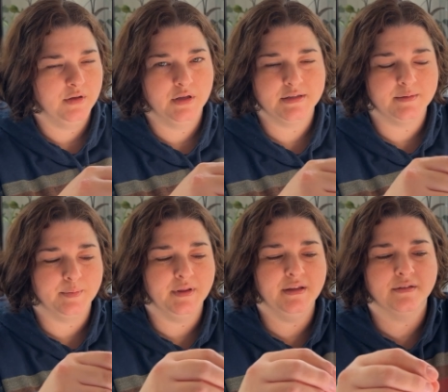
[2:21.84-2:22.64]

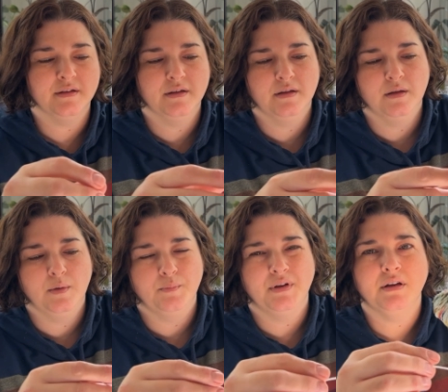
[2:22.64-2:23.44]
split,
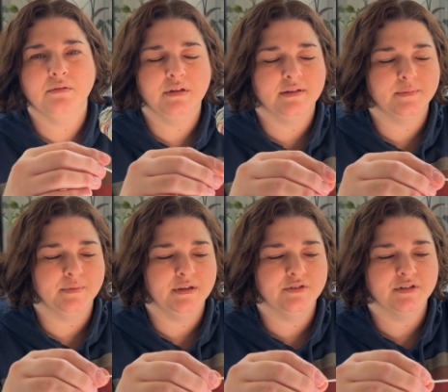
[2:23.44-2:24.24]
but it didn't really
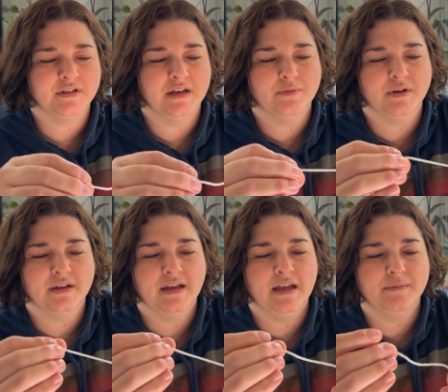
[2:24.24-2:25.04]
split. It was just kind of where
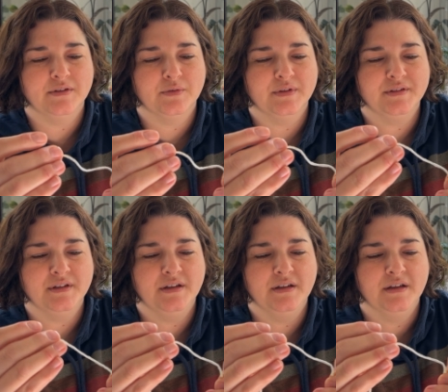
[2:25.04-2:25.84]
it came
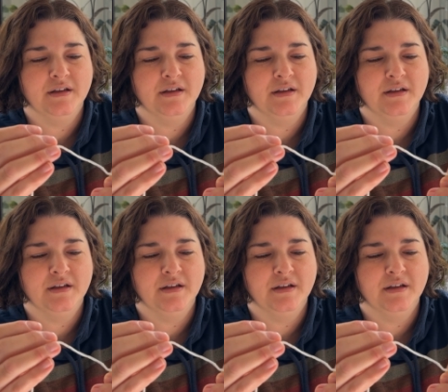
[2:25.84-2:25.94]
untwisted.